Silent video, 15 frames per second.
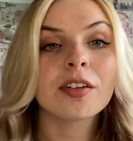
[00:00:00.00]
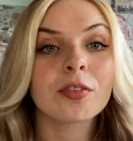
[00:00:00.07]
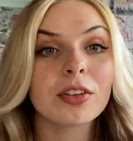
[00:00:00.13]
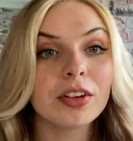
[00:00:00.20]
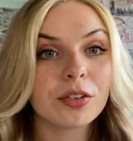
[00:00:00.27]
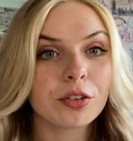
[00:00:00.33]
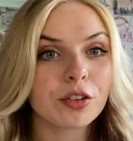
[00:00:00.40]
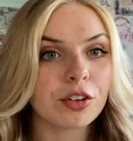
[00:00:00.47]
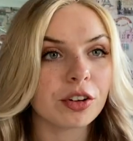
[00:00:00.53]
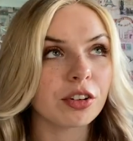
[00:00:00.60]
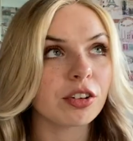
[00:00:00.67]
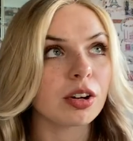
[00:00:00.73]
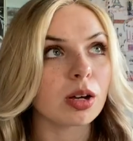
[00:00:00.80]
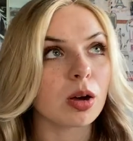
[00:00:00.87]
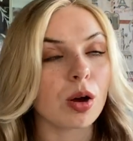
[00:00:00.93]
If the
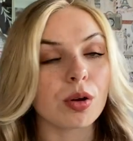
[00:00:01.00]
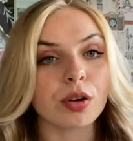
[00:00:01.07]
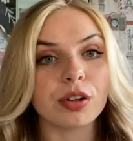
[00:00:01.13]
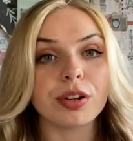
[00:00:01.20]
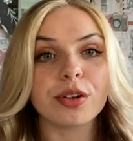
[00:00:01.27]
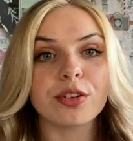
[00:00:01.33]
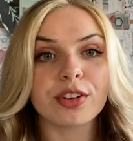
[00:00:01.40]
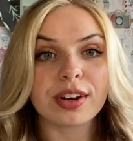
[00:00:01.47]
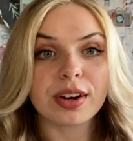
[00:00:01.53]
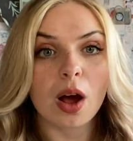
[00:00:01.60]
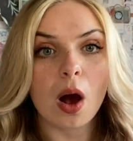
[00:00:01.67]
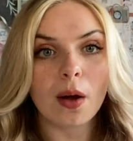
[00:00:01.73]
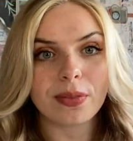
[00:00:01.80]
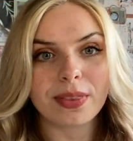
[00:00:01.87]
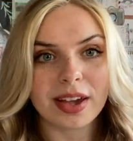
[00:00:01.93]
introduction and conclusion
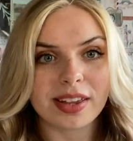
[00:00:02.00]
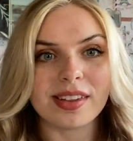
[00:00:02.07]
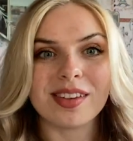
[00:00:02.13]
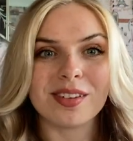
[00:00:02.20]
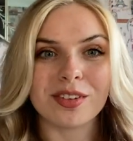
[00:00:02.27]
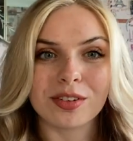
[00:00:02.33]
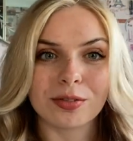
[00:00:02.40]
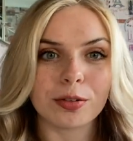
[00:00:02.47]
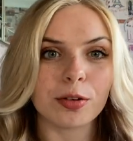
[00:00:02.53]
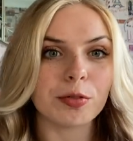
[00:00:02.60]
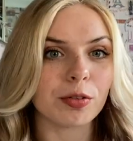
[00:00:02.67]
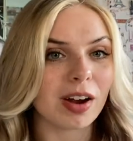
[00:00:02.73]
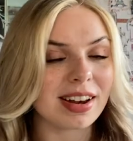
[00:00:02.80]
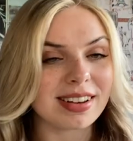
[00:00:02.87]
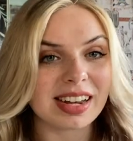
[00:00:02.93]
aren't that useful
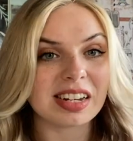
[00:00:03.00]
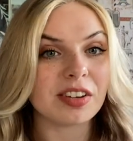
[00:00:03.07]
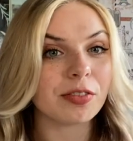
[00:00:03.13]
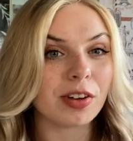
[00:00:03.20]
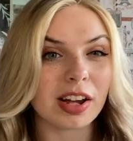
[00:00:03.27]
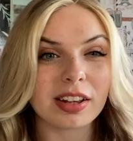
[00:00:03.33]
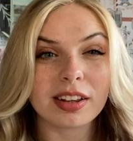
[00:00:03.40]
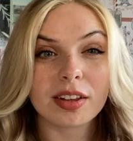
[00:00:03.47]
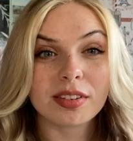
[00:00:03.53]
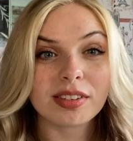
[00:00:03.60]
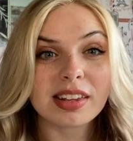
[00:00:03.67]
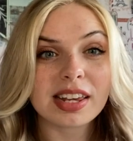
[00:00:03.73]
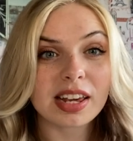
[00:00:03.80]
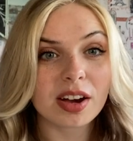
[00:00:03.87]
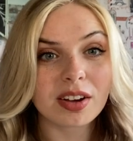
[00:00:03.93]
for identifying those
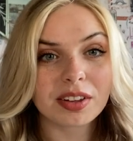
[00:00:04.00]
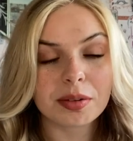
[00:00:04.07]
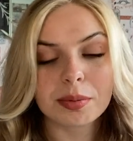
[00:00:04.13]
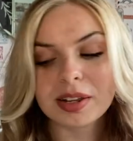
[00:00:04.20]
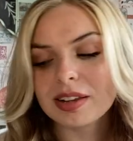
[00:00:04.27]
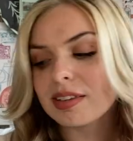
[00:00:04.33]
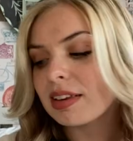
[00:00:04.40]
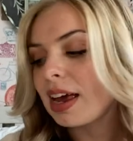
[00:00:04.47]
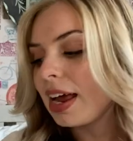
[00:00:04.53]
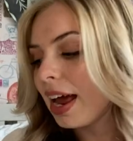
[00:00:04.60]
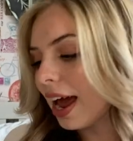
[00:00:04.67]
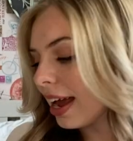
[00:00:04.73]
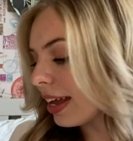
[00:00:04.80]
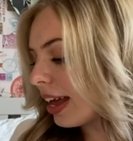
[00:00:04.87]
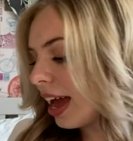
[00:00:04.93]
key arguments,
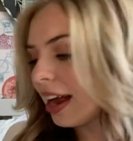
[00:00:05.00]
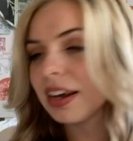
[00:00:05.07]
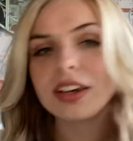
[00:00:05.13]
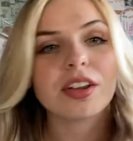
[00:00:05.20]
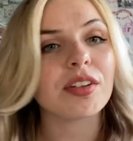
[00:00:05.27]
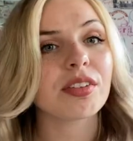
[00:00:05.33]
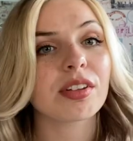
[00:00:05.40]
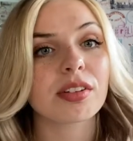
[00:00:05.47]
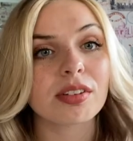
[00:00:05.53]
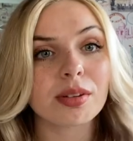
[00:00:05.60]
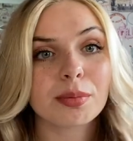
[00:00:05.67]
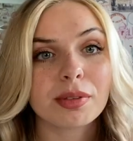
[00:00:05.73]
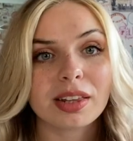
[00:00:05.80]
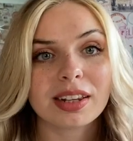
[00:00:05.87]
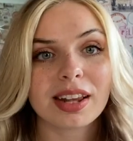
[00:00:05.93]
again, using
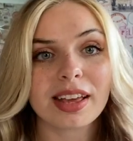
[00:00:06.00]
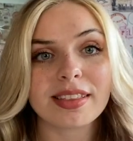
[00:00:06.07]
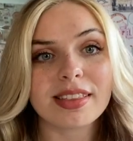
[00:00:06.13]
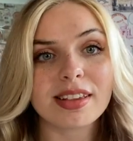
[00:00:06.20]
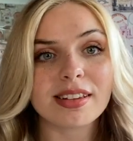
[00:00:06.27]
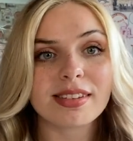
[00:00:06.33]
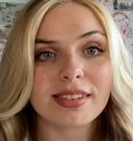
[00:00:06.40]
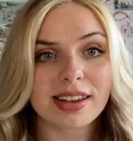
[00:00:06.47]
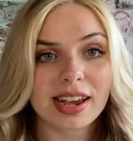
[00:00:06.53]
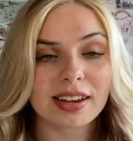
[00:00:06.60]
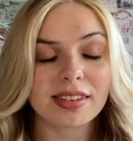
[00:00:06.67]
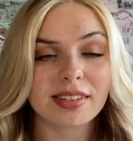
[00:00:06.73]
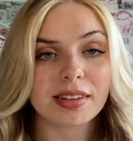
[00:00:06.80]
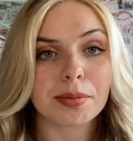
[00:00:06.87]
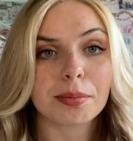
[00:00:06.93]
something like these
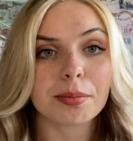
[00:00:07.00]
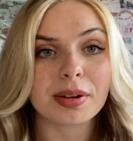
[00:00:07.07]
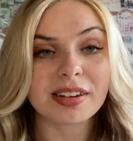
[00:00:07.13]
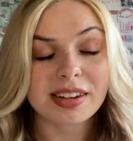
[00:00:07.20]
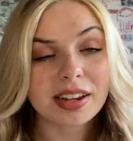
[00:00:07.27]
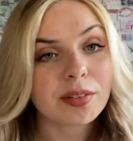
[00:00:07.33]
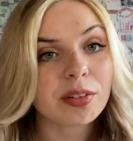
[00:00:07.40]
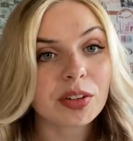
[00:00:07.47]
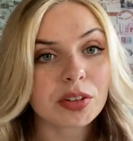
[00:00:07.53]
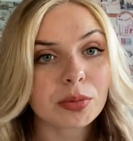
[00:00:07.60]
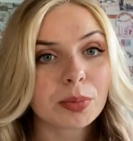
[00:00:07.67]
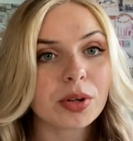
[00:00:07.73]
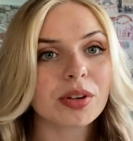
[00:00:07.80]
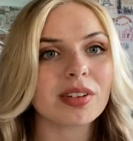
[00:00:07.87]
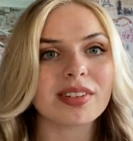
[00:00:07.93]
texts and materials
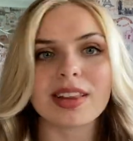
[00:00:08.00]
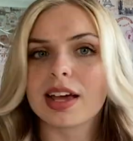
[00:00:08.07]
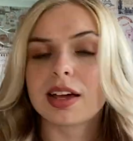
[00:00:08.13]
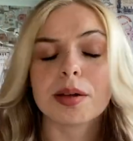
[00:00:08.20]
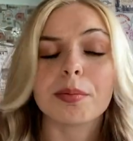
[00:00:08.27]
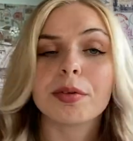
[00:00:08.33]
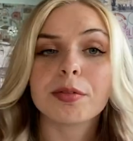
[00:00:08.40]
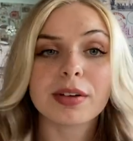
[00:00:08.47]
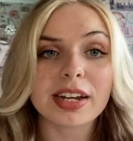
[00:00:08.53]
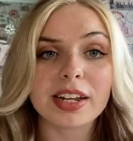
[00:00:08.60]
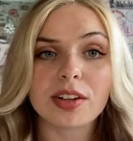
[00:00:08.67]
books, that can be really